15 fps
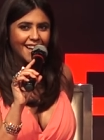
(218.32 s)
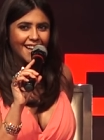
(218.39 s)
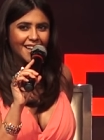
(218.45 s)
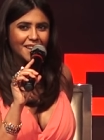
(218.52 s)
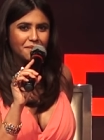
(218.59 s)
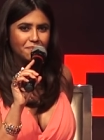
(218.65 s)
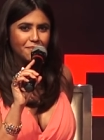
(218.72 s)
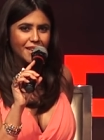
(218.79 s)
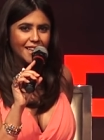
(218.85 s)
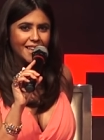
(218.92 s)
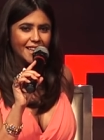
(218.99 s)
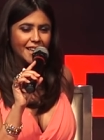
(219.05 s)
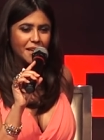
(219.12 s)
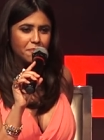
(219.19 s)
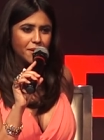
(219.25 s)
I had
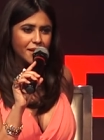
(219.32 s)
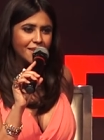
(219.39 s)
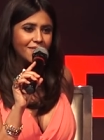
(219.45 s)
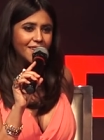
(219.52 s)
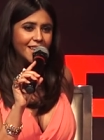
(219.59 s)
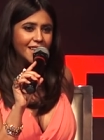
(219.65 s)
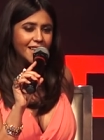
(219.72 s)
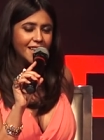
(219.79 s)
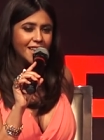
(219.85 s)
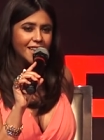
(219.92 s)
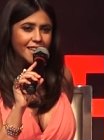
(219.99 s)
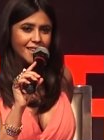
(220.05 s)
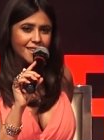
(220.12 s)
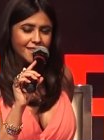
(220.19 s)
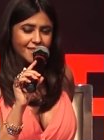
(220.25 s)
made, and I make very
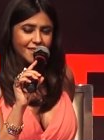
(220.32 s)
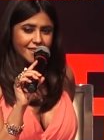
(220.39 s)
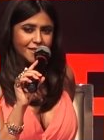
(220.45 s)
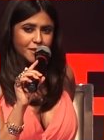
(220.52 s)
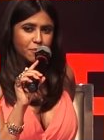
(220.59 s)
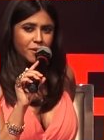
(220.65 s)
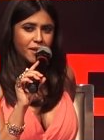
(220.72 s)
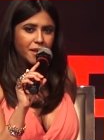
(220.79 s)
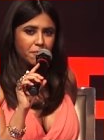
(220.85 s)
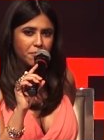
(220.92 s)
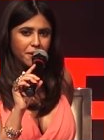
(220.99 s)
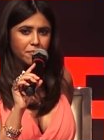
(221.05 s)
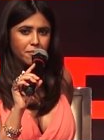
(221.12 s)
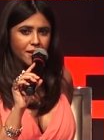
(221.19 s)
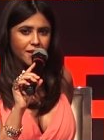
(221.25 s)
sensibly. I
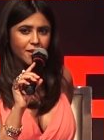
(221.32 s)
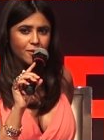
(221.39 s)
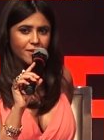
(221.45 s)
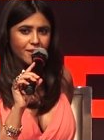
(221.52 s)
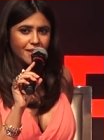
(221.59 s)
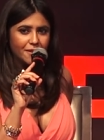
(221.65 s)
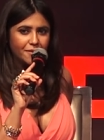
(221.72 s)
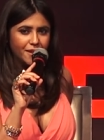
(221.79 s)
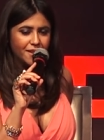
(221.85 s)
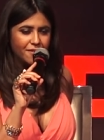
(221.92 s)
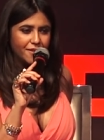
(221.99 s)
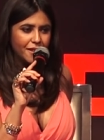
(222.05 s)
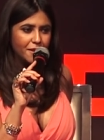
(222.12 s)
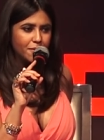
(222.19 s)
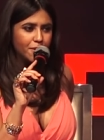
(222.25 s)
make money on TV.
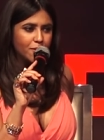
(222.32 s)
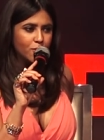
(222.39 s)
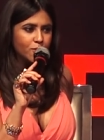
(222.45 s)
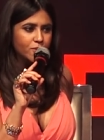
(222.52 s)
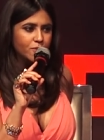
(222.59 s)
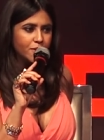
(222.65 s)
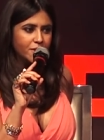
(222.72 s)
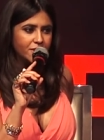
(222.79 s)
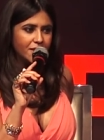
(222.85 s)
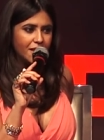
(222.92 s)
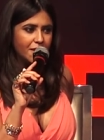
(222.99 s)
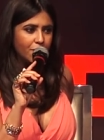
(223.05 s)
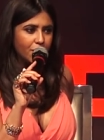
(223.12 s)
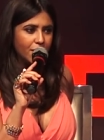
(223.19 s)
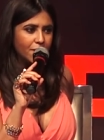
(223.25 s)
If anyone knows, we
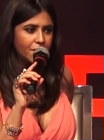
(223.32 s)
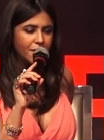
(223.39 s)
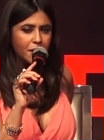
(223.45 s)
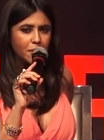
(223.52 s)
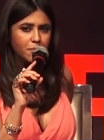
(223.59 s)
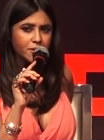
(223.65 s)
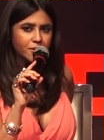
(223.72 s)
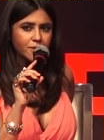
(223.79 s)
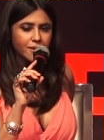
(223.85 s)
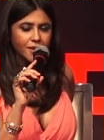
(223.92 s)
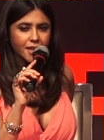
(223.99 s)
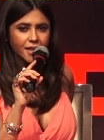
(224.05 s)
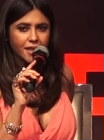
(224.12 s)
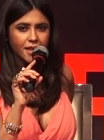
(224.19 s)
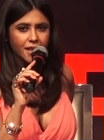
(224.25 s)
save on every episode,
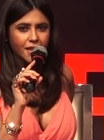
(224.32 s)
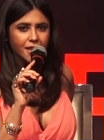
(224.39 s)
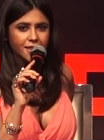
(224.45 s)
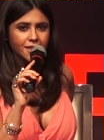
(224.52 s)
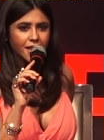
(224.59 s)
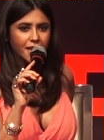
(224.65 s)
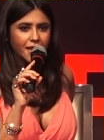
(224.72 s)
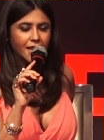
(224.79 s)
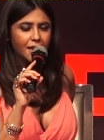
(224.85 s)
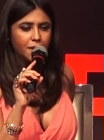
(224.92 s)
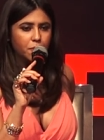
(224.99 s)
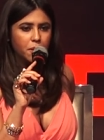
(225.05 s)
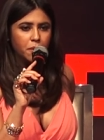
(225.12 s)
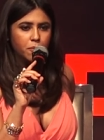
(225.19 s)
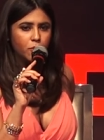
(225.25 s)
and suddenly
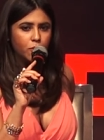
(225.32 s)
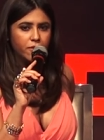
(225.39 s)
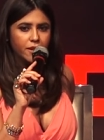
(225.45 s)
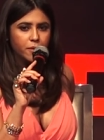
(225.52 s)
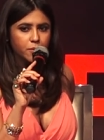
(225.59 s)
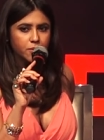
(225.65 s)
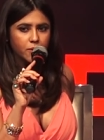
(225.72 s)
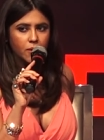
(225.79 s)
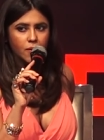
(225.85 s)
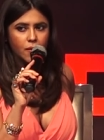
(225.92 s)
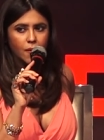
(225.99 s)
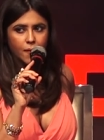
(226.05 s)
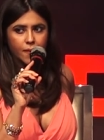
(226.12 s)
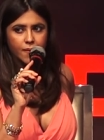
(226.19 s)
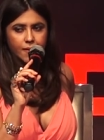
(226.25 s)
in one movie it was all
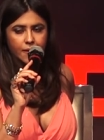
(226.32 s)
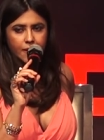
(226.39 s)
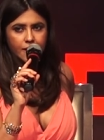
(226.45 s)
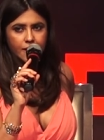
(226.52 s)
gone.